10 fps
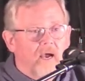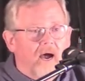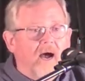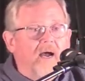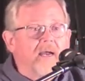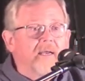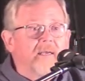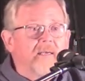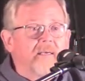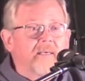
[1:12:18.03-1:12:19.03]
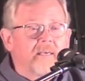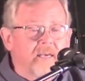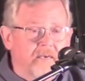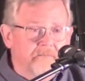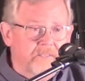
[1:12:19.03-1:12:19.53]
I
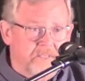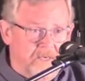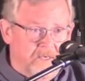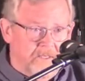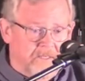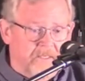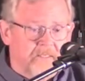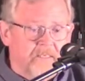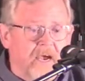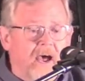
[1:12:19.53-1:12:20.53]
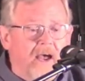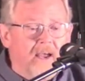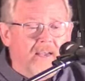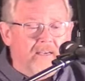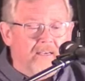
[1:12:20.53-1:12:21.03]
have seen the
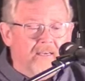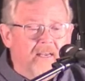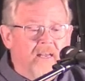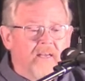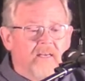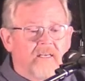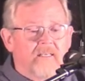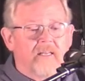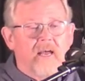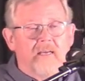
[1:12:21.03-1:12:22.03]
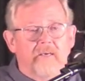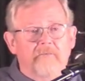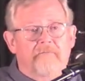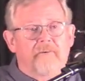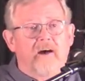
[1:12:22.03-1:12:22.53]
sky like a
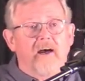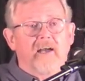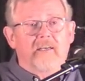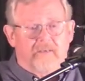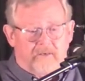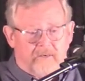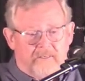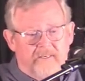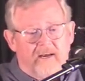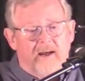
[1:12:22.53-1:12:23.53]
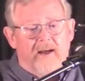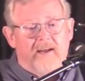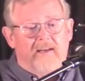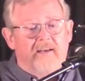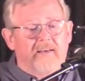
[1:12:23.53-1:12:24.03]
fire
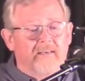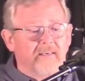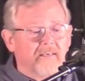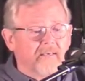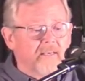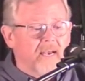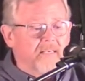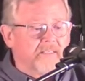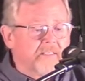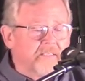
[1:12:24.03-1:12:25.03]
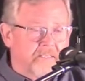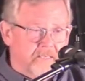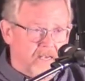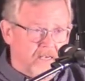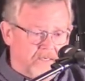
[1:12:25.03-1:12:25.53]
die as the
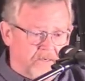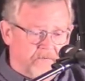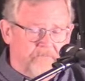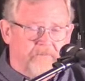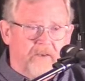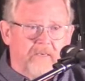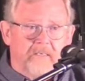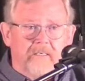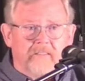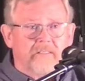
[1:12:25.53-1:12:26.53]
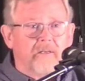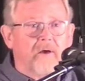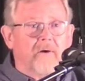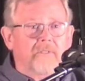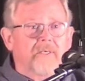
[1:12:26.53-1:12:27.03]
sun faded
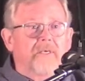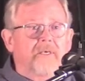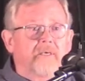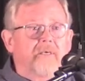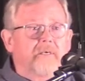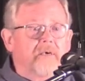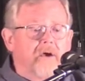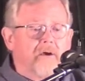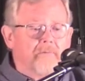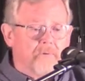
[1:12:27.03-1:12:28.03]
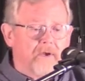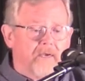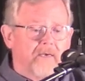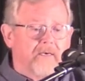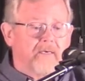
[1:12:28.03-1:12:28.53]
slowly
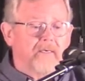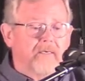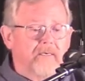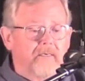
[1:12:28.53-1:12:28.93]
away,